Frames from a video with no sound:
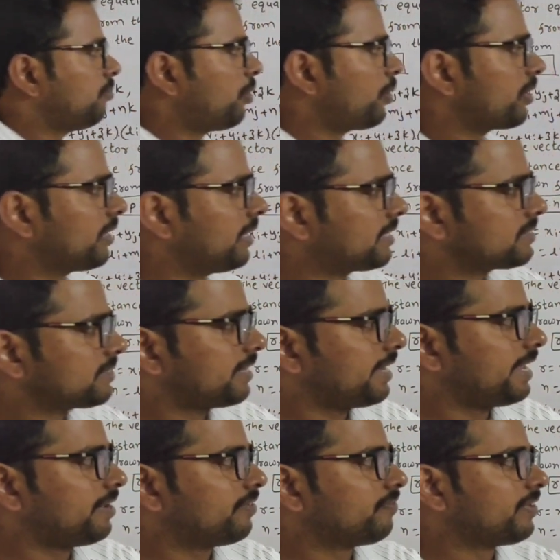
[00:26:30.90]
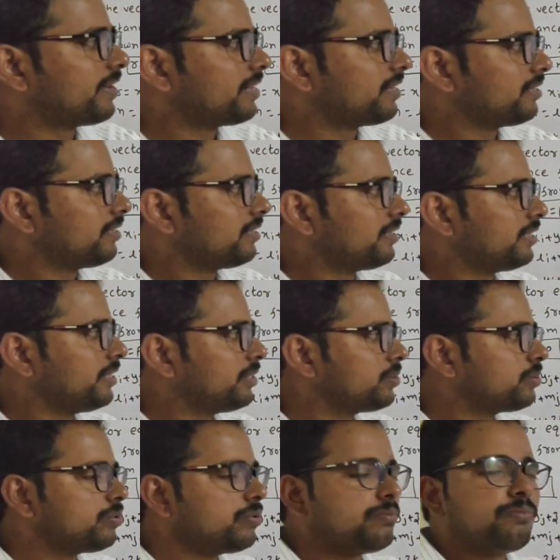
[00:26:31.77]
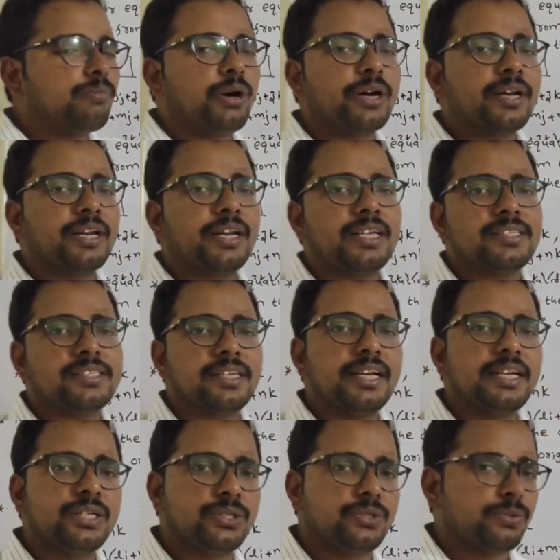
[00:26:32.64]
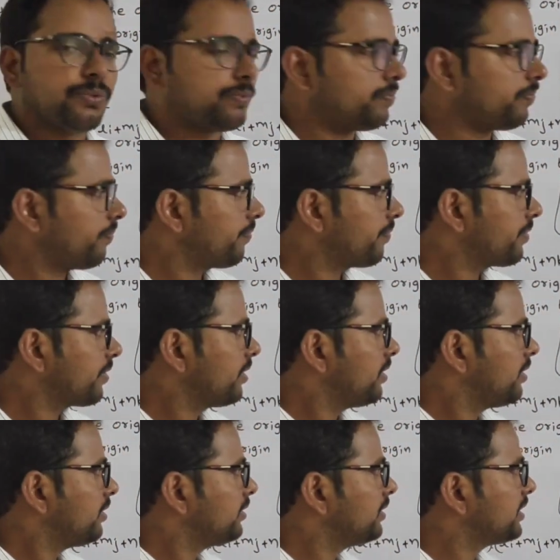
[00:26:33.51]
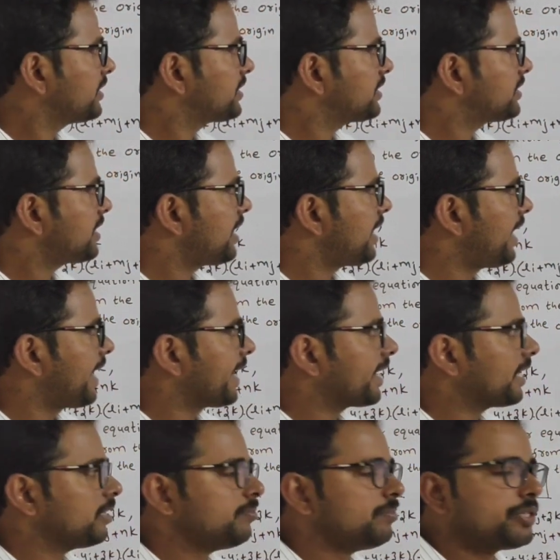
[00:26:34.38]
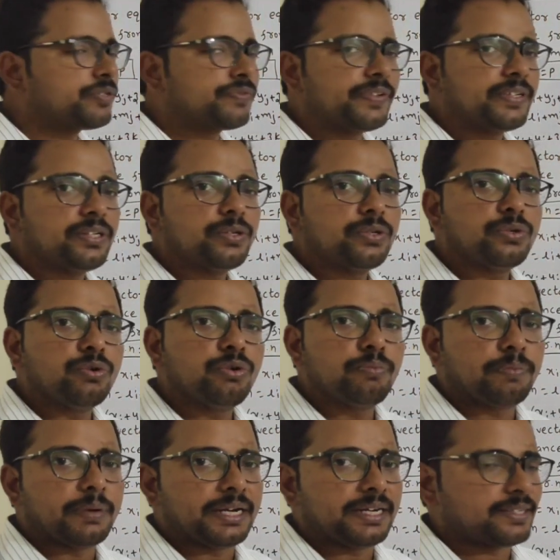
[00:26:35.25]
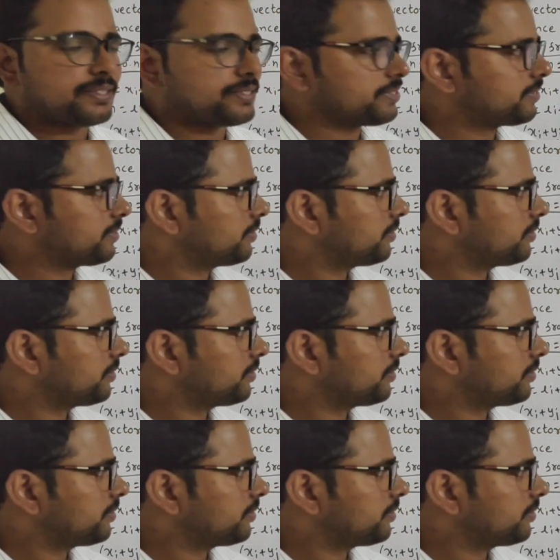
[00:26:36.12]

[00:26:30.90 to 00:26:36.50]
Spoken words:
Modulus n1 into modulus n2. This is the angle between two planes.